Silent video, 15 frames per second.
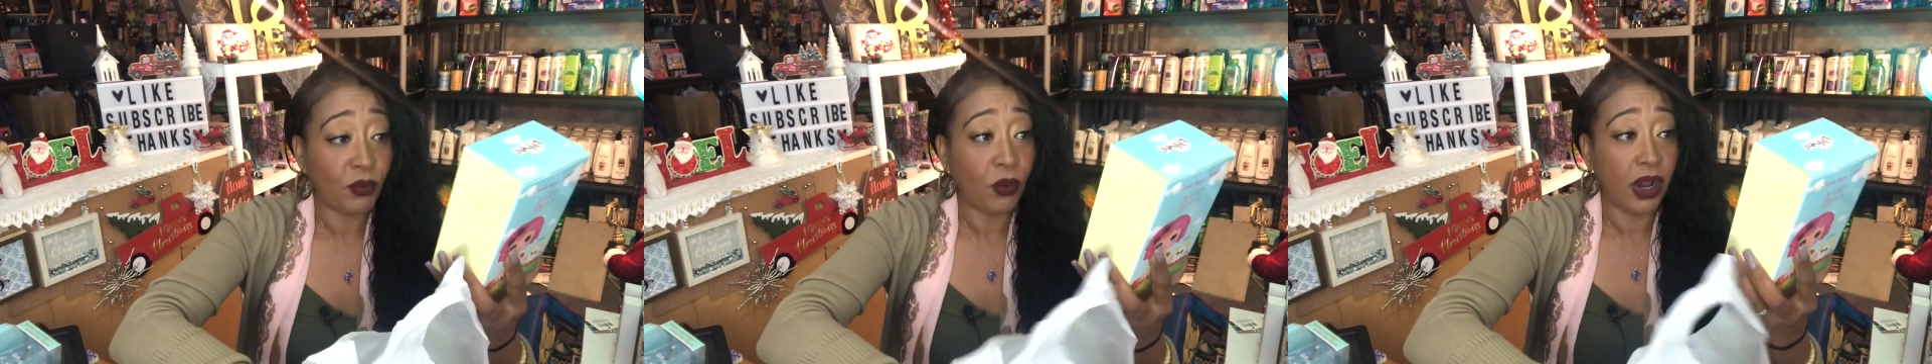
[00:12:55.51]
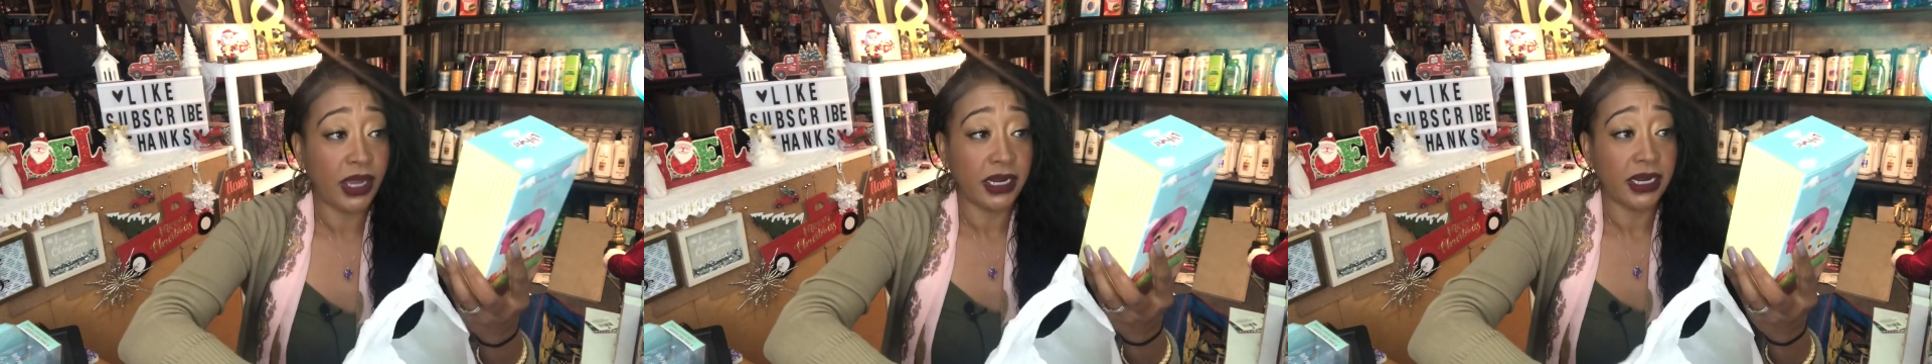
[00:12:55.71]

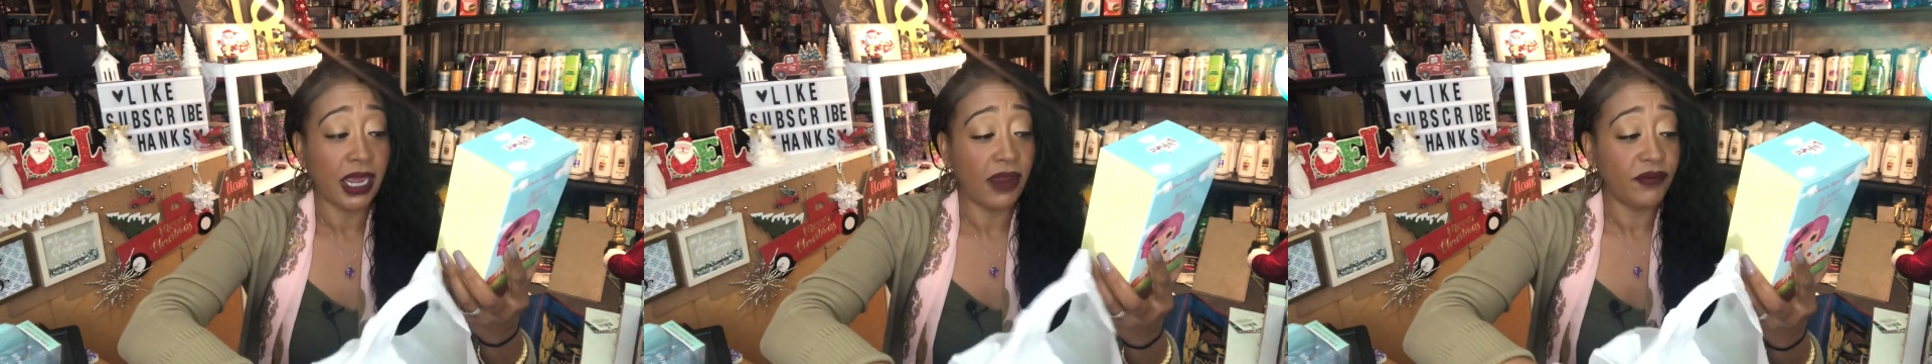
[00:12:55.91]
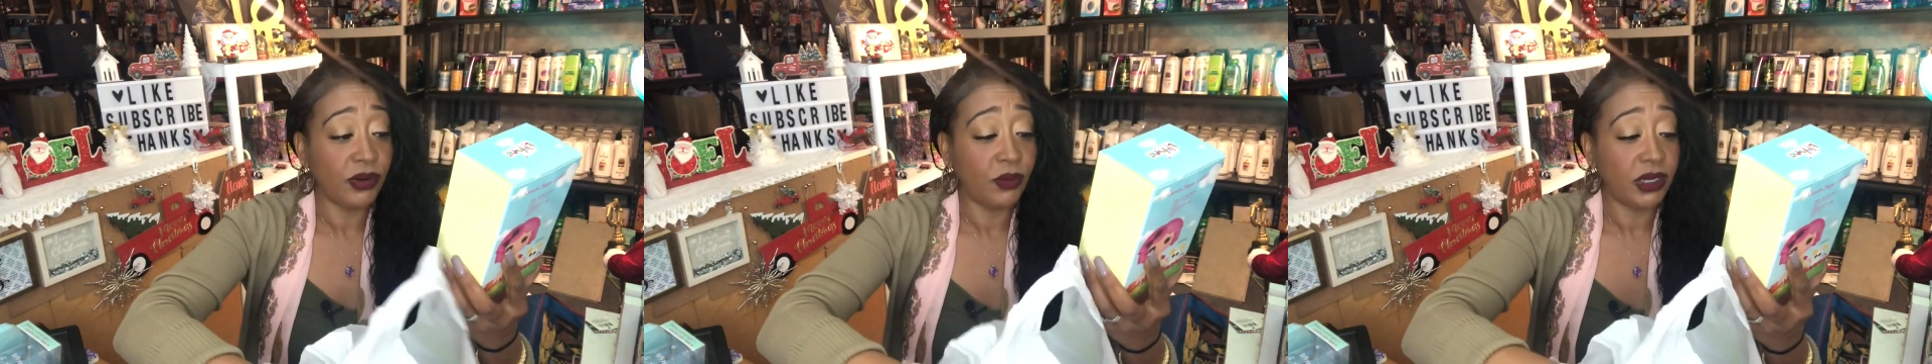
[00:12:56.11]
one and
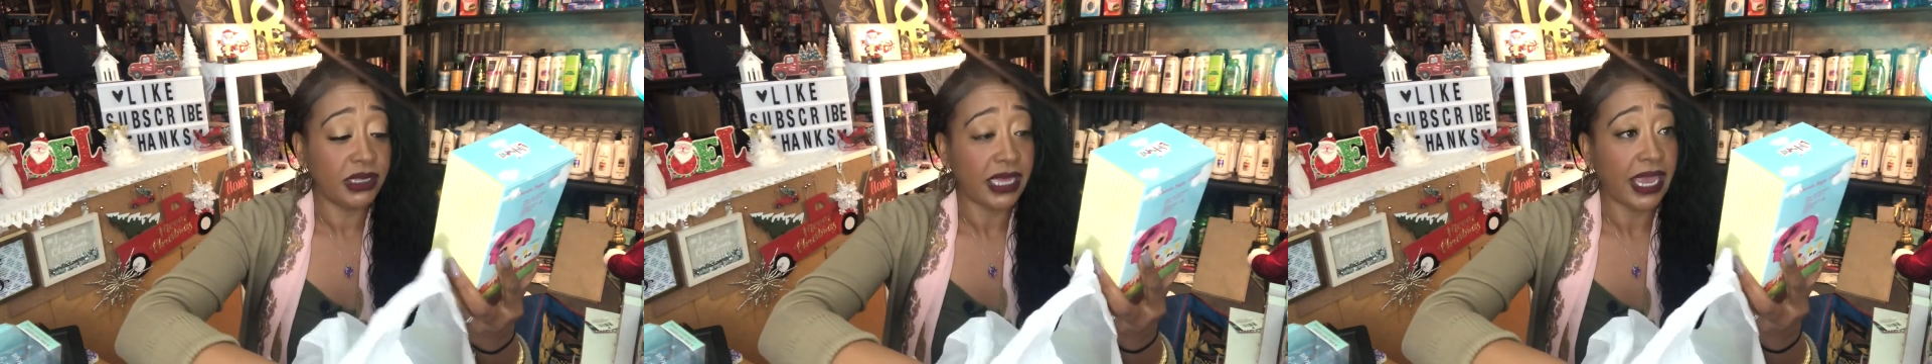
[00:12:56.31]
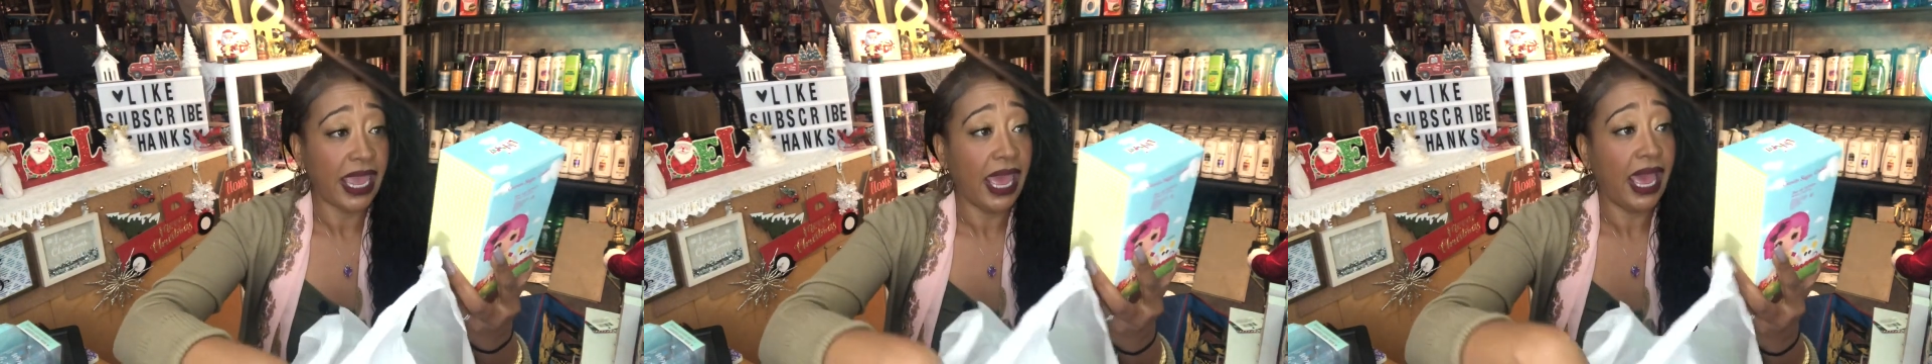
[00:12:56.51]
every one
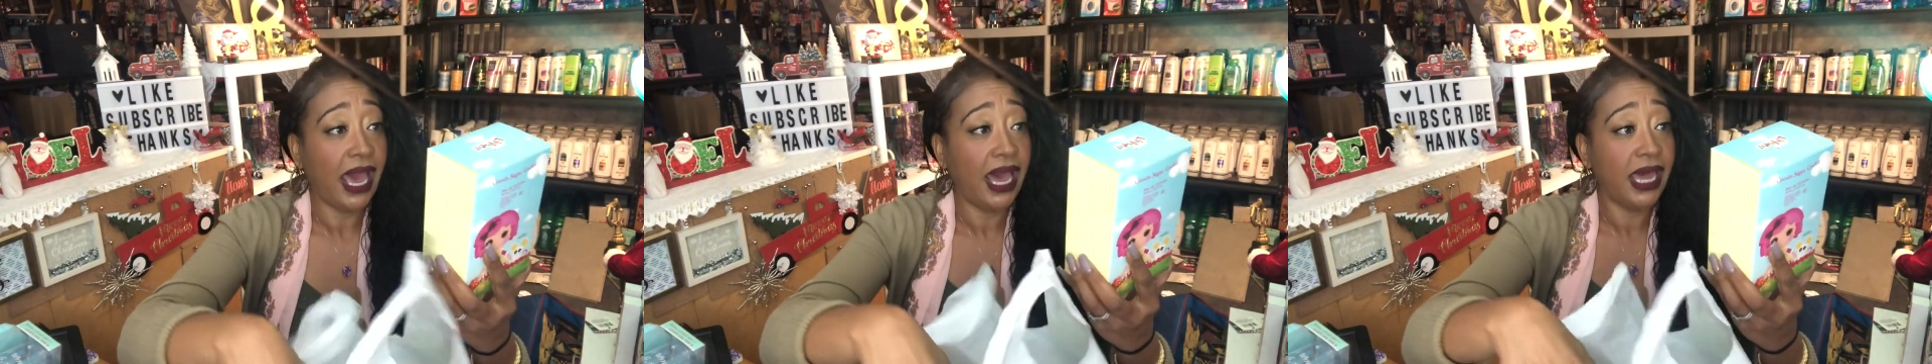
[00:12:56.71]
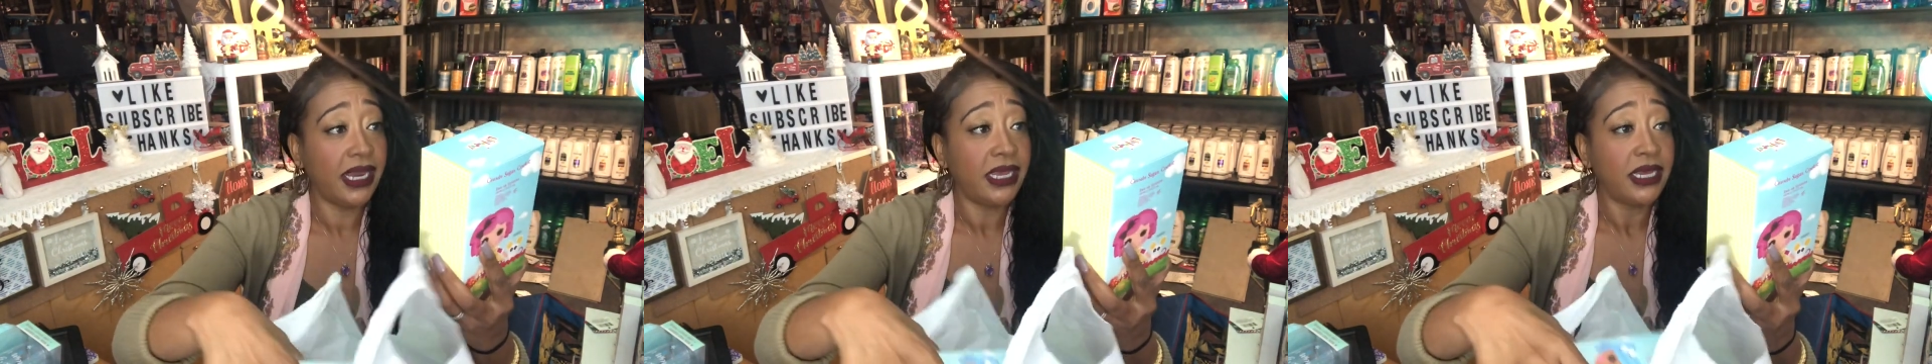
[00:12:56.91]
they
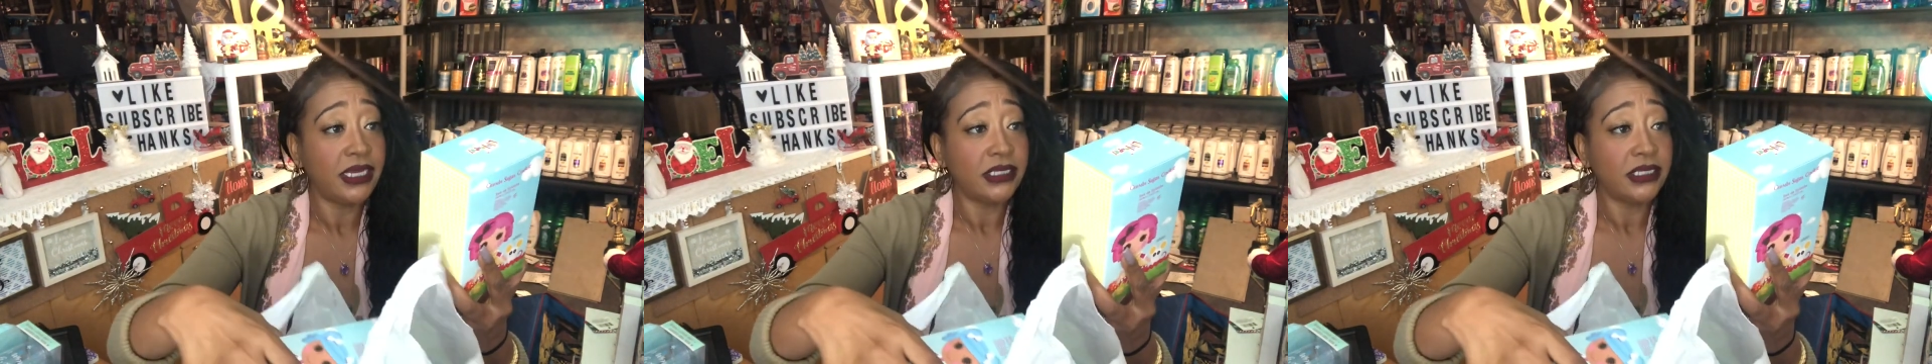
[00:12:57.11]
had.